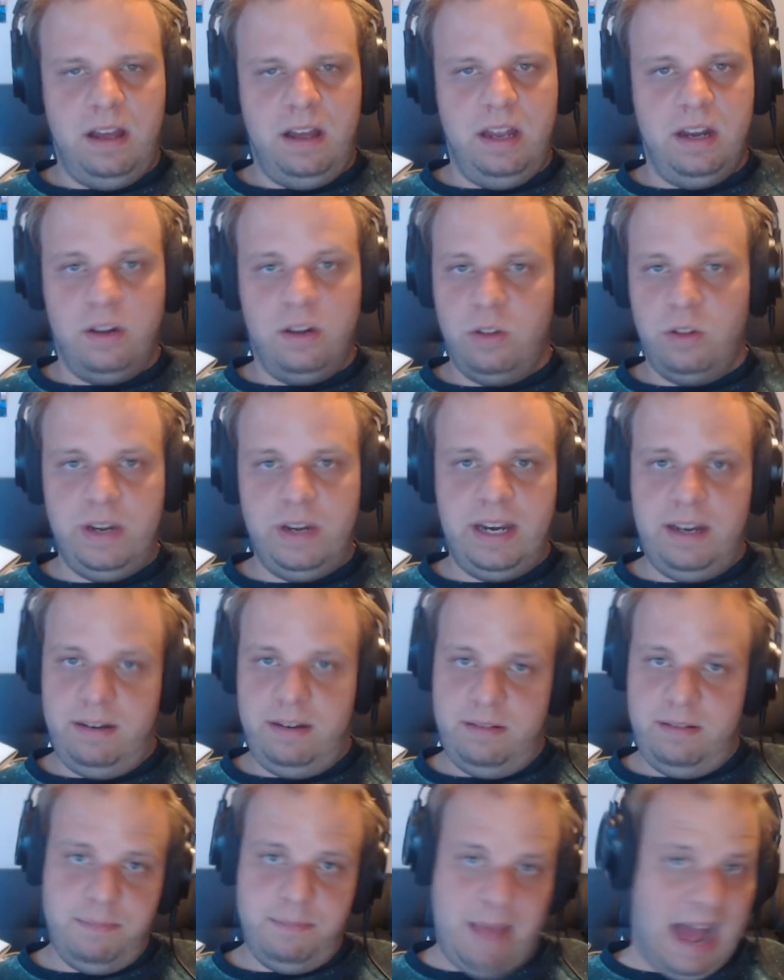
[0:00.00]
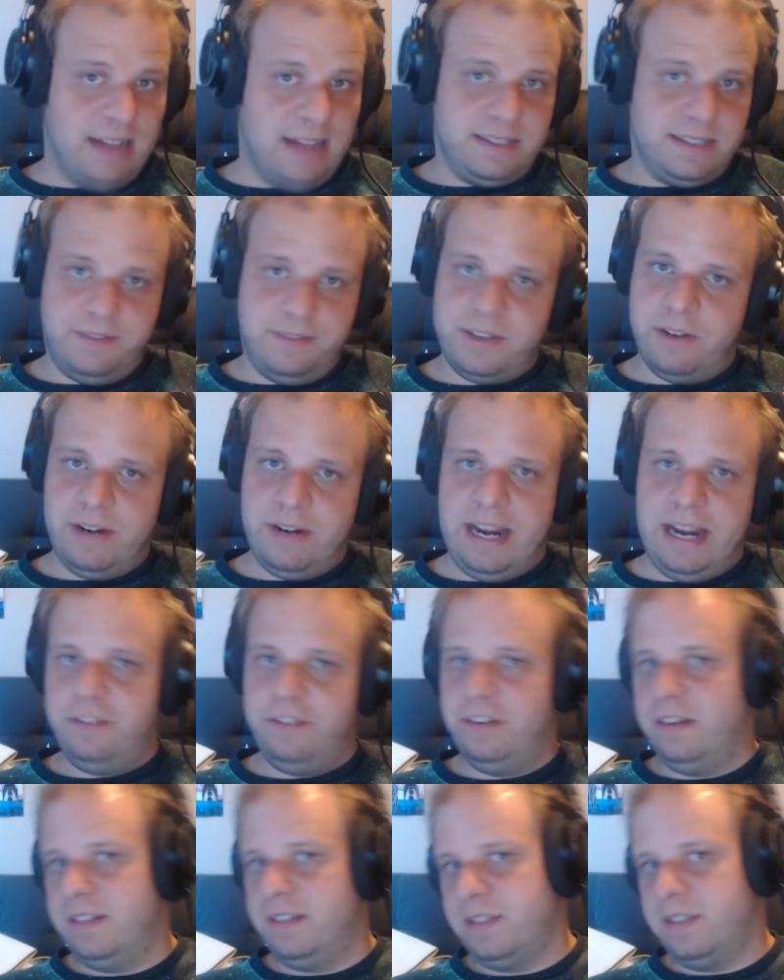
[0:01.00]
including massive
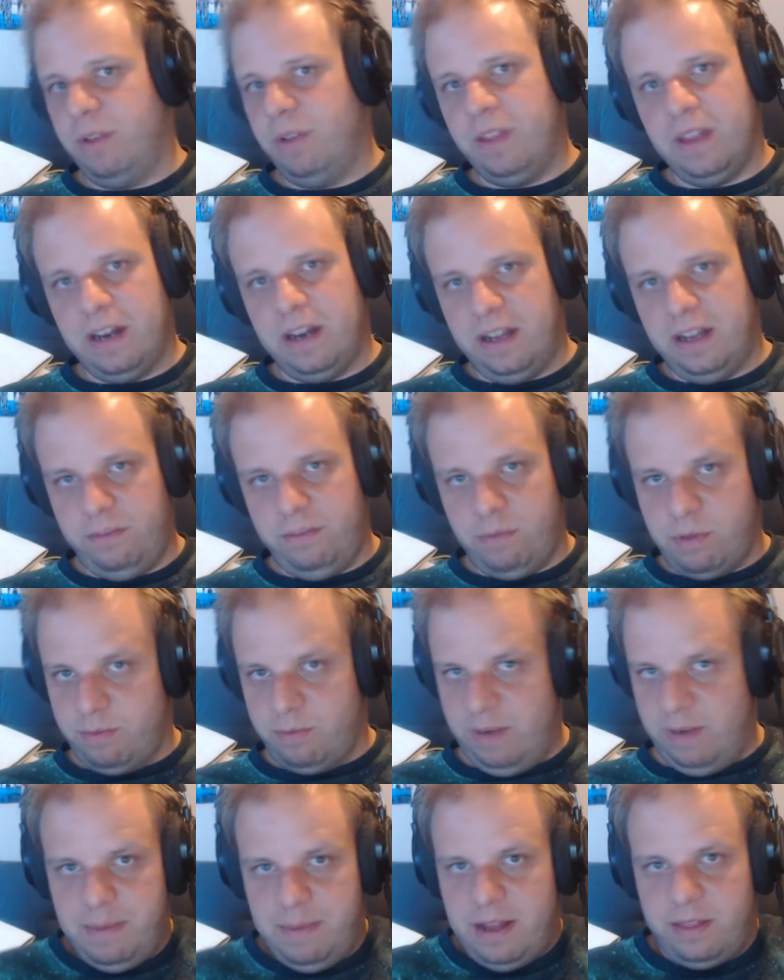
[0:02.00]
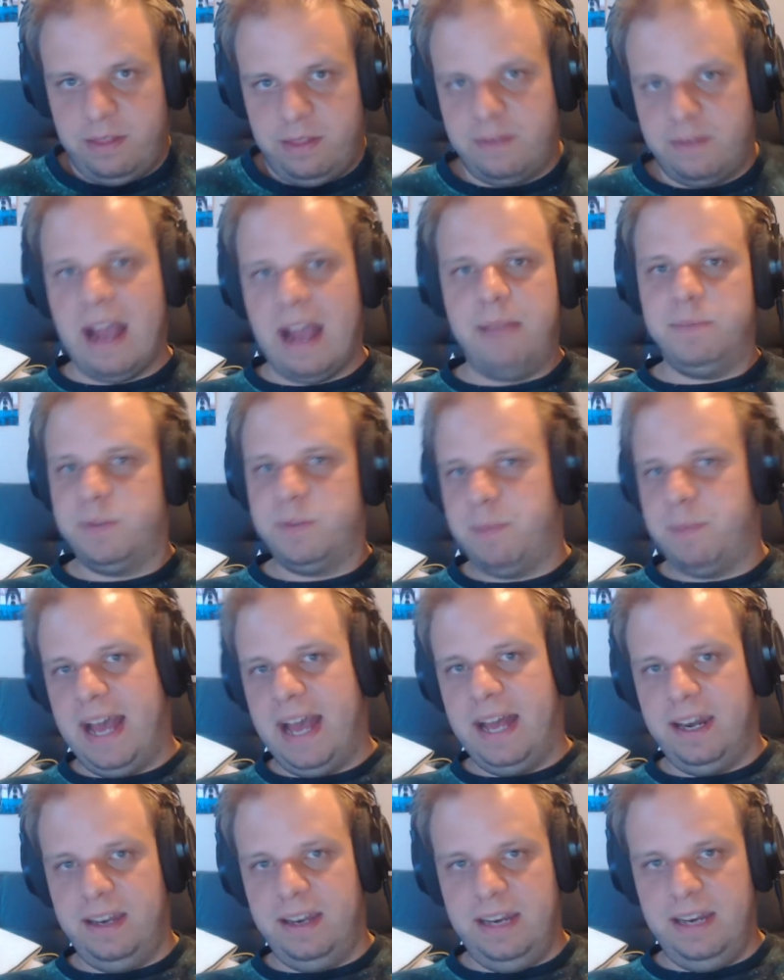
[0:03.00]
donations within a three-month time
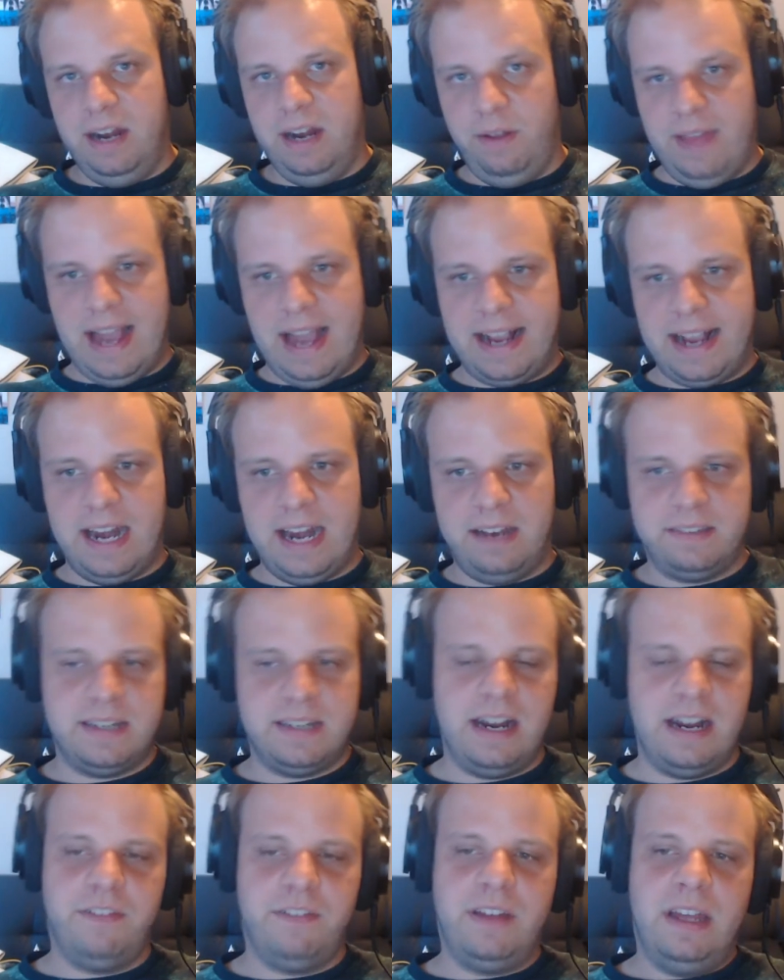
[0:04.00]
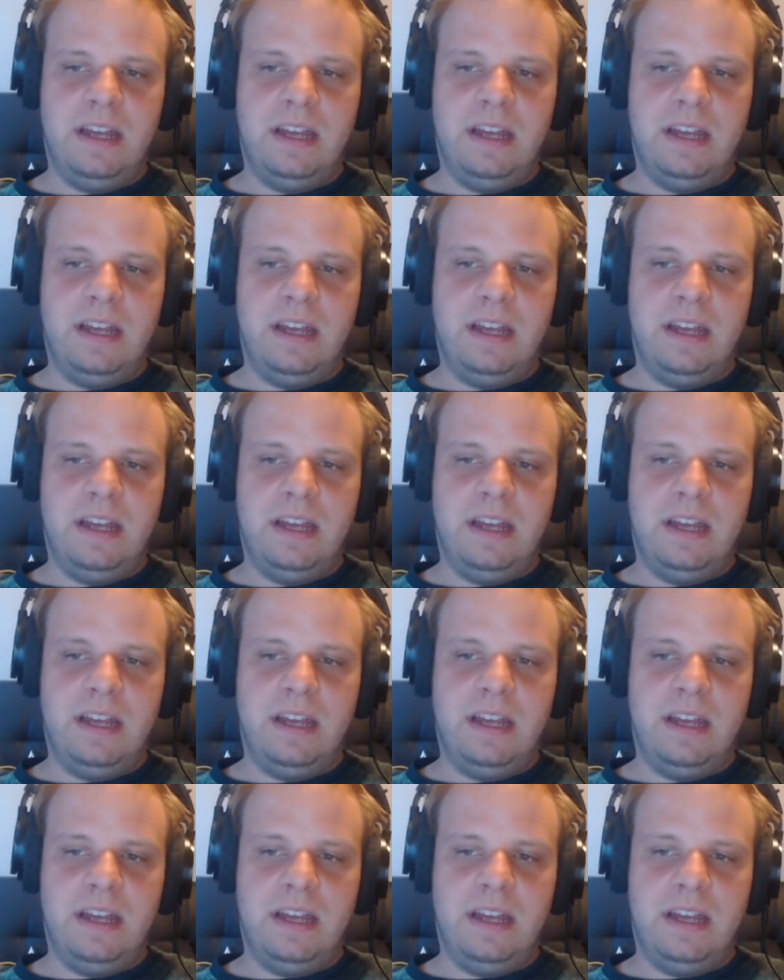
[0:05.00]
span, you know, that kind of stuff.